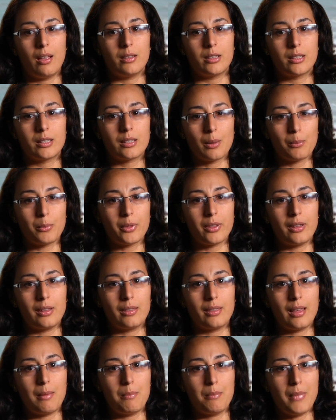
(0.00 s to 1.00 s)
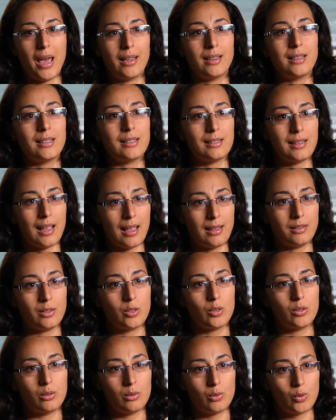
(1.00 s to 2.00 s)
something that makes
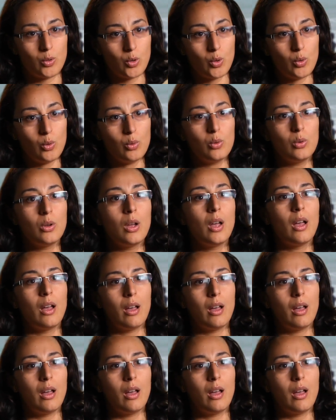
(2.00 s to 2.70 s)
sense to